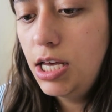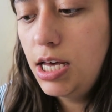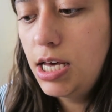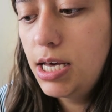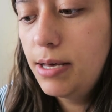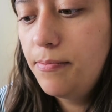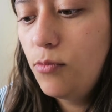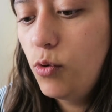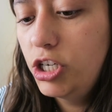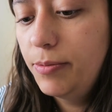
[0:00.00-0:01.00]

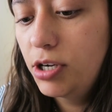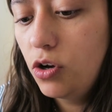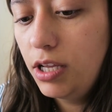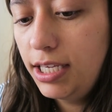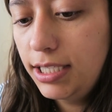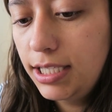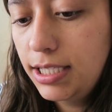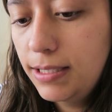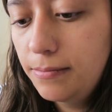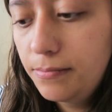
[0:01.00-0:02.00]
Um,
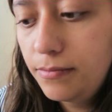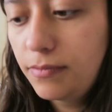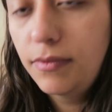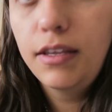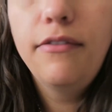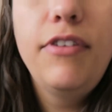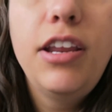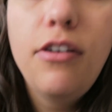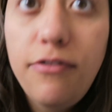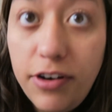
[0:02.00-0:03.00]
whatchamacallit's video